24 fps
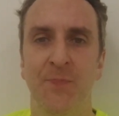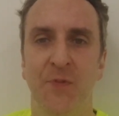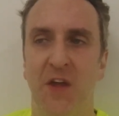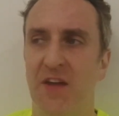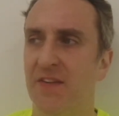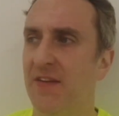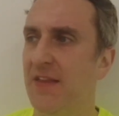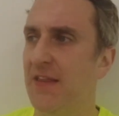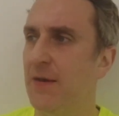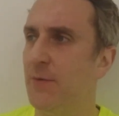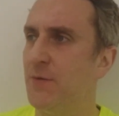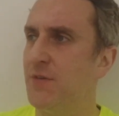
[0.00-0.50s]
I
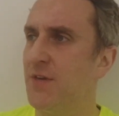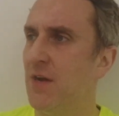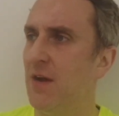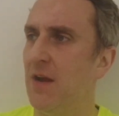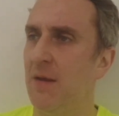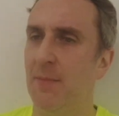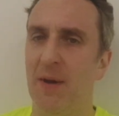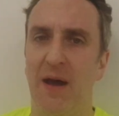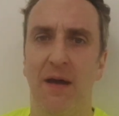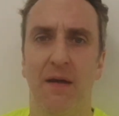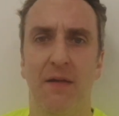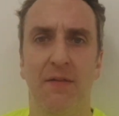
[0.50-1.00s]
think there was
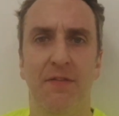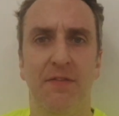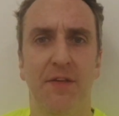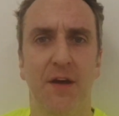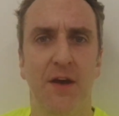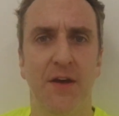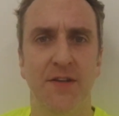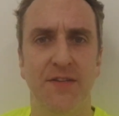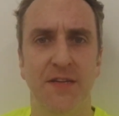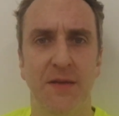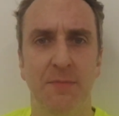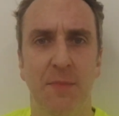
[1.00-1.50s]
only about
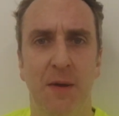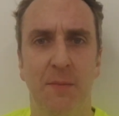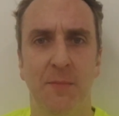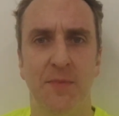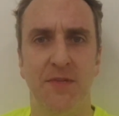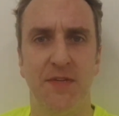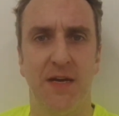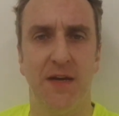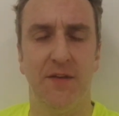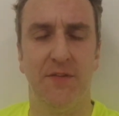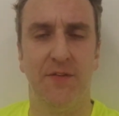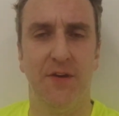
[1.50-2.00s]
30
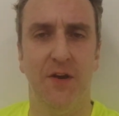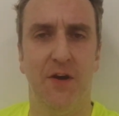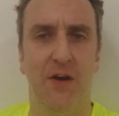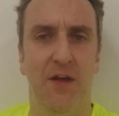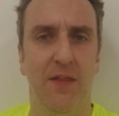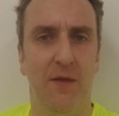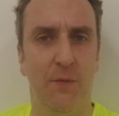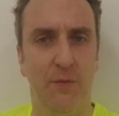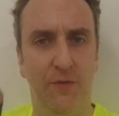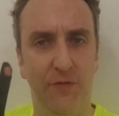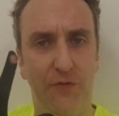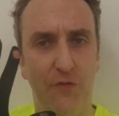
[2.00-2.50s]
members out
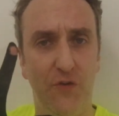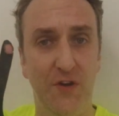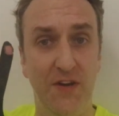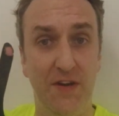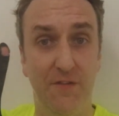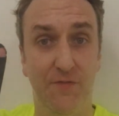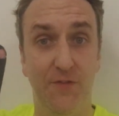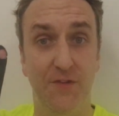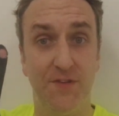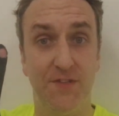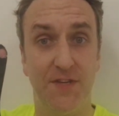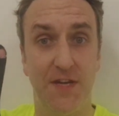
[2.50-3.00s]
tonight. There was three
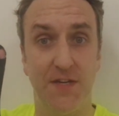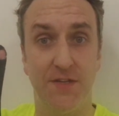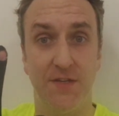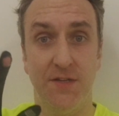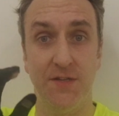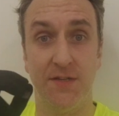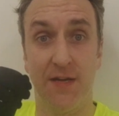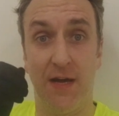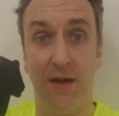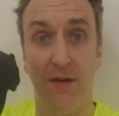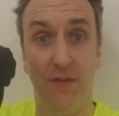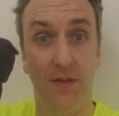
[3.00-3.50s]
different
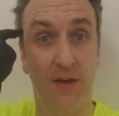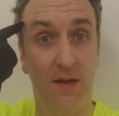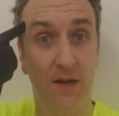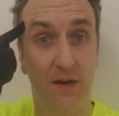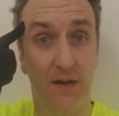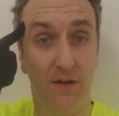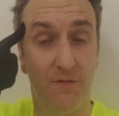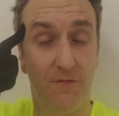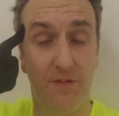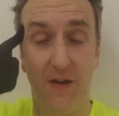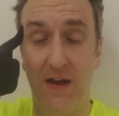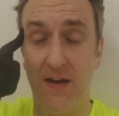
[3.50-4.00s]
sessions out. The
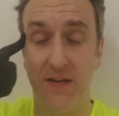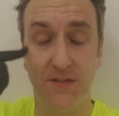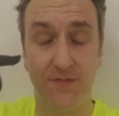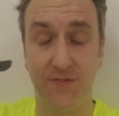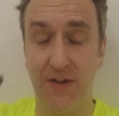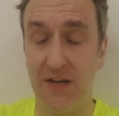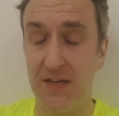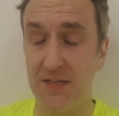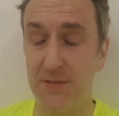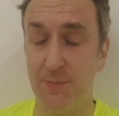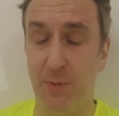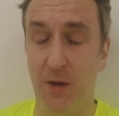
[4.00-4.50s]
Fairlands
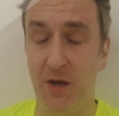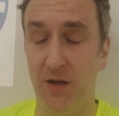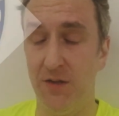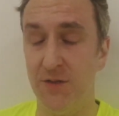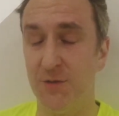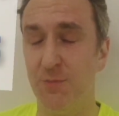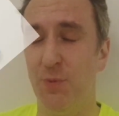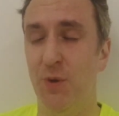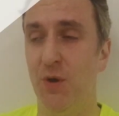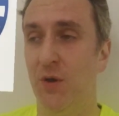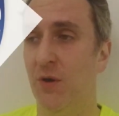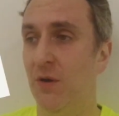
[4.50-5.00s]
Valley
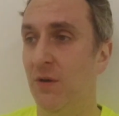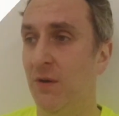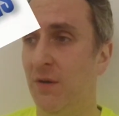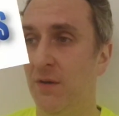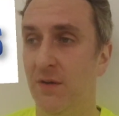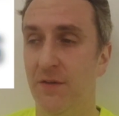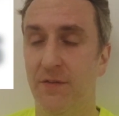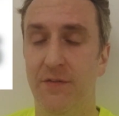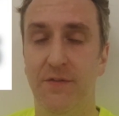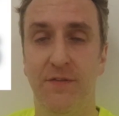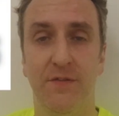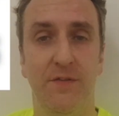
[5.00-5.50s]
Spartans put
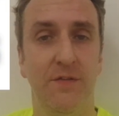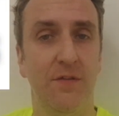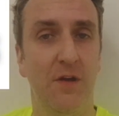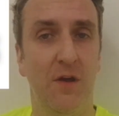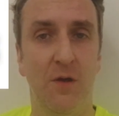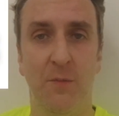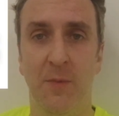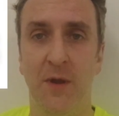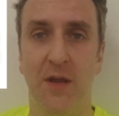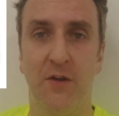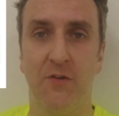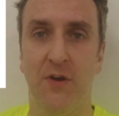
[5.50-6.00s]
on
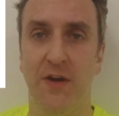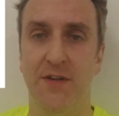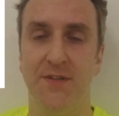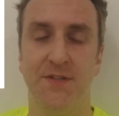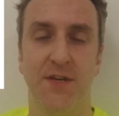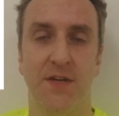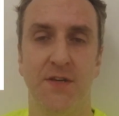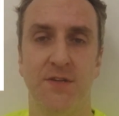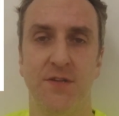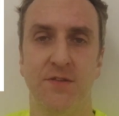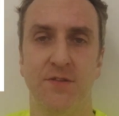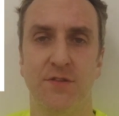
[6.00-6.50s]
so many great
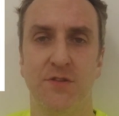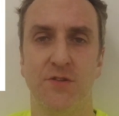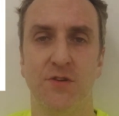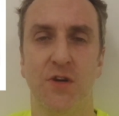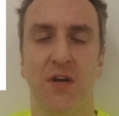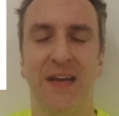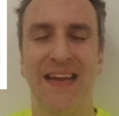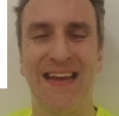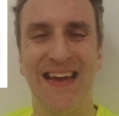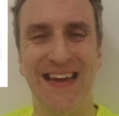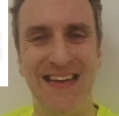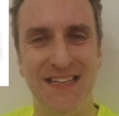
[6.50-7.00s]
sessions to
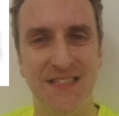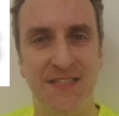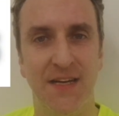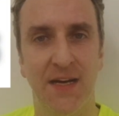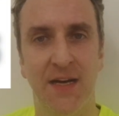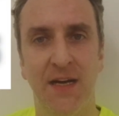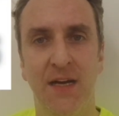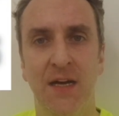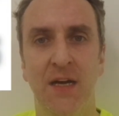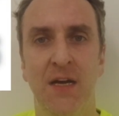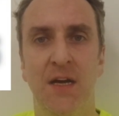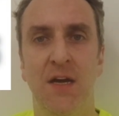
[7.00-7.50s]
try and
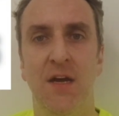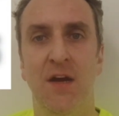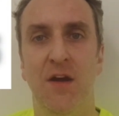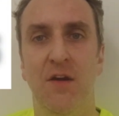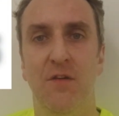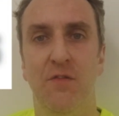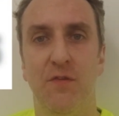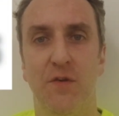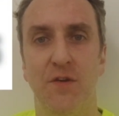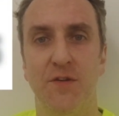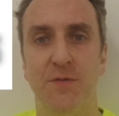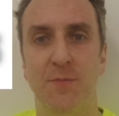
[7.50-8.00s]
cater
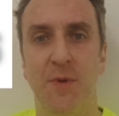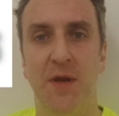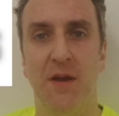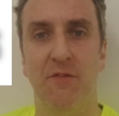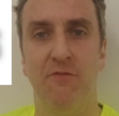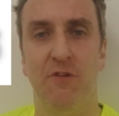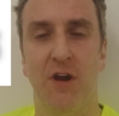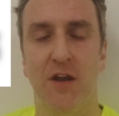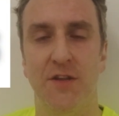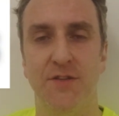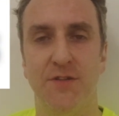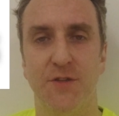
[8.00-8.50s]
for as many
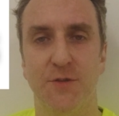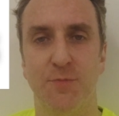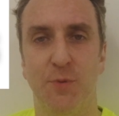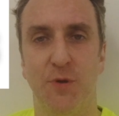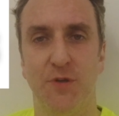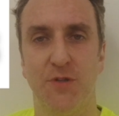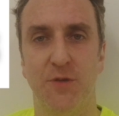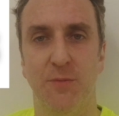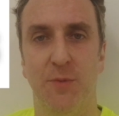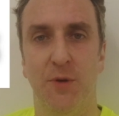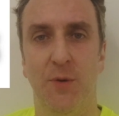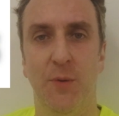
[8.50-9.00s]
runners as
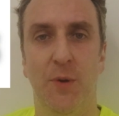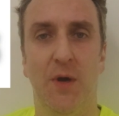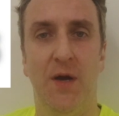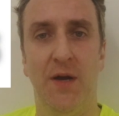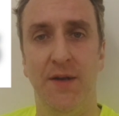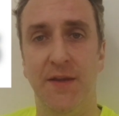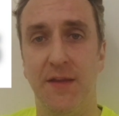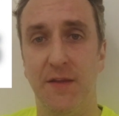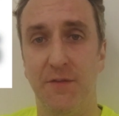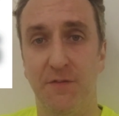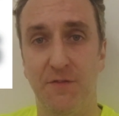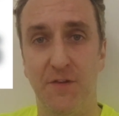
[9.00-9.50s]
possible.
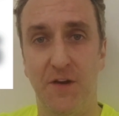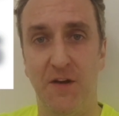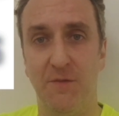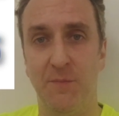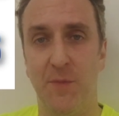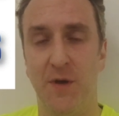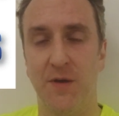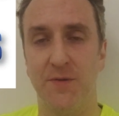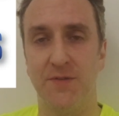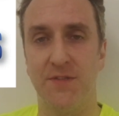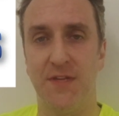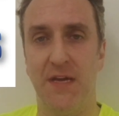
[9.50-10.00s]
I did the 5
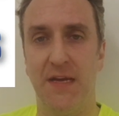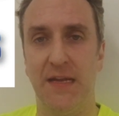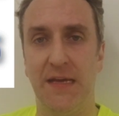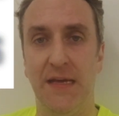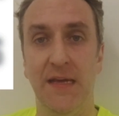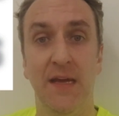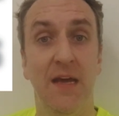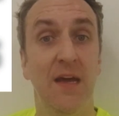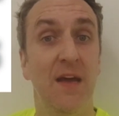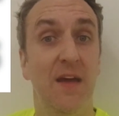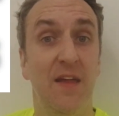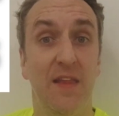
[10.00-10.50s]
mile
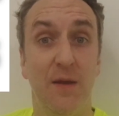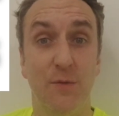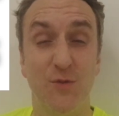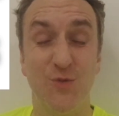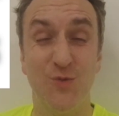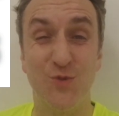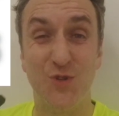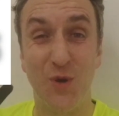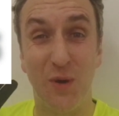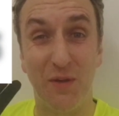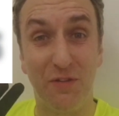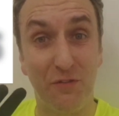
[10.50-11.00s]
steady. There was
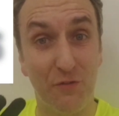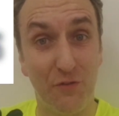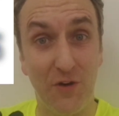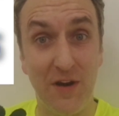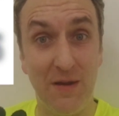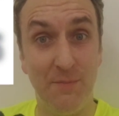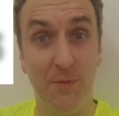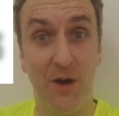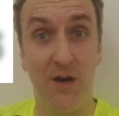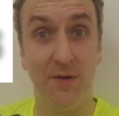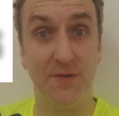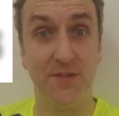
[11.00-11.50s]
also a
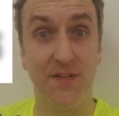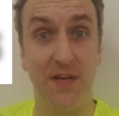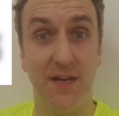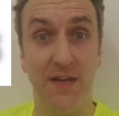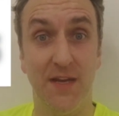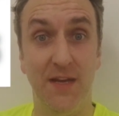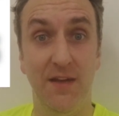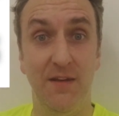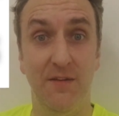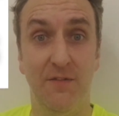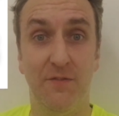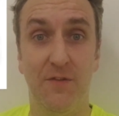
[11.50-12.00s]
3 mile
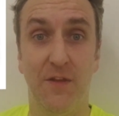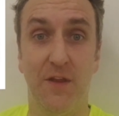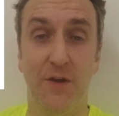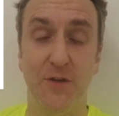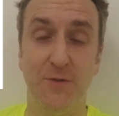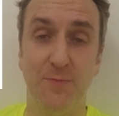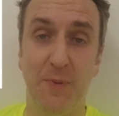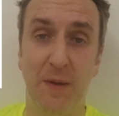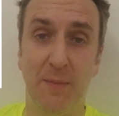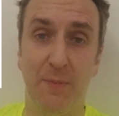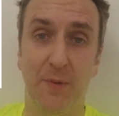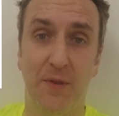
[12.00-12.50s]
steady for
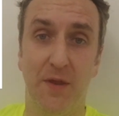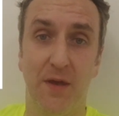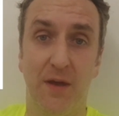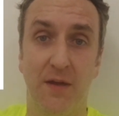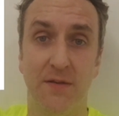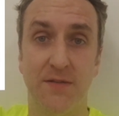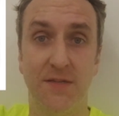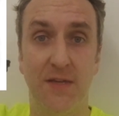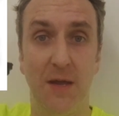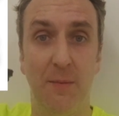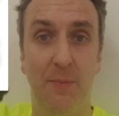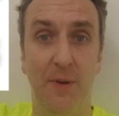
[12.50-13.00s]
those people that
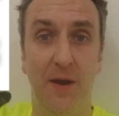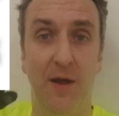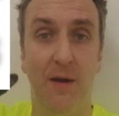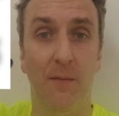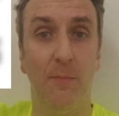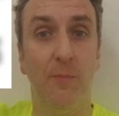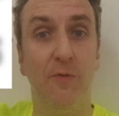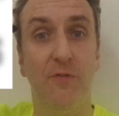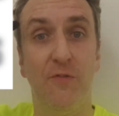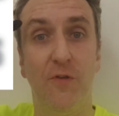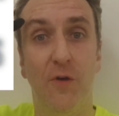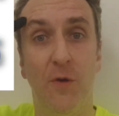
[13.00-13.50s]
are stepping
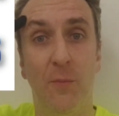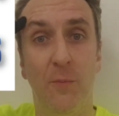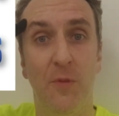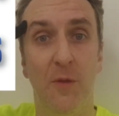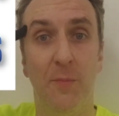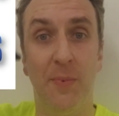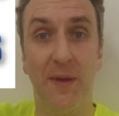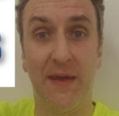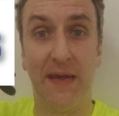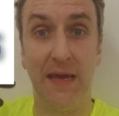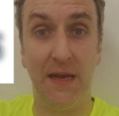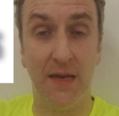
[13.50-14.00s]
up from
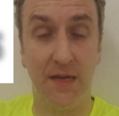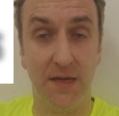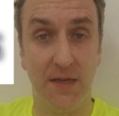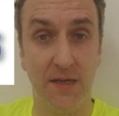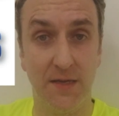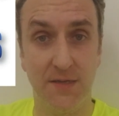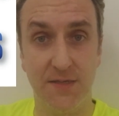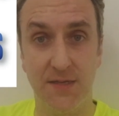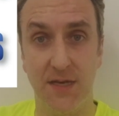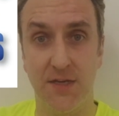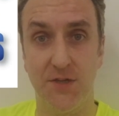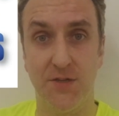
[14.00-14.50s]
the
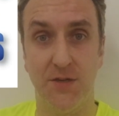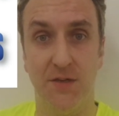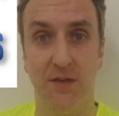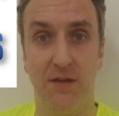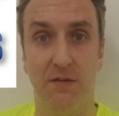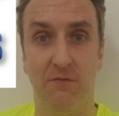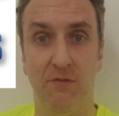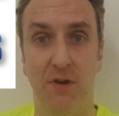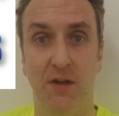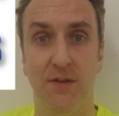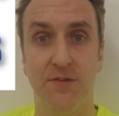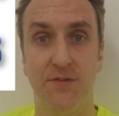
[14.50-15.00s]
beginner session
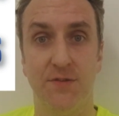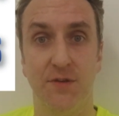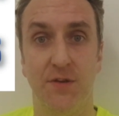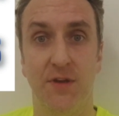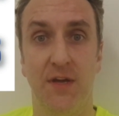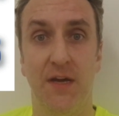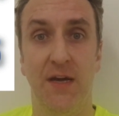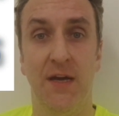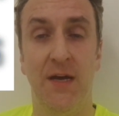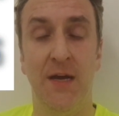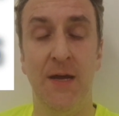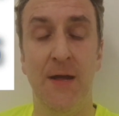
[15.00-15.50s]
that runs on
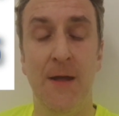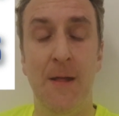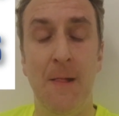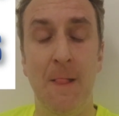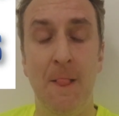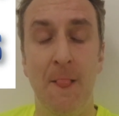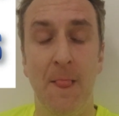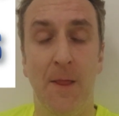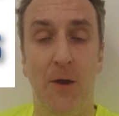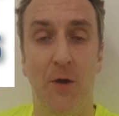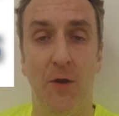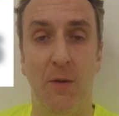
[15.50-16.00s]

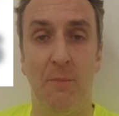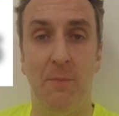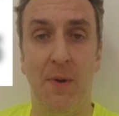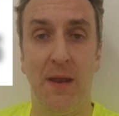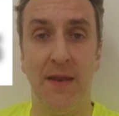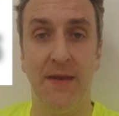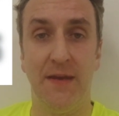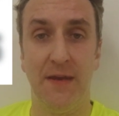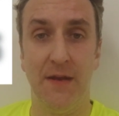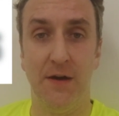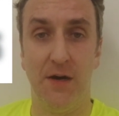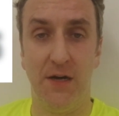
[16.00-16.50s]
a
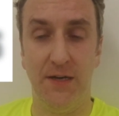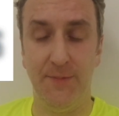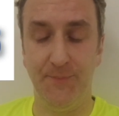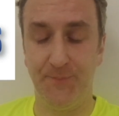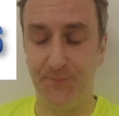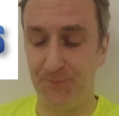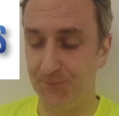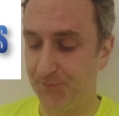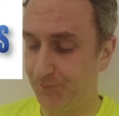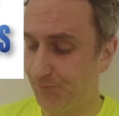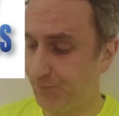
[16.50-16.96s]
Monday night.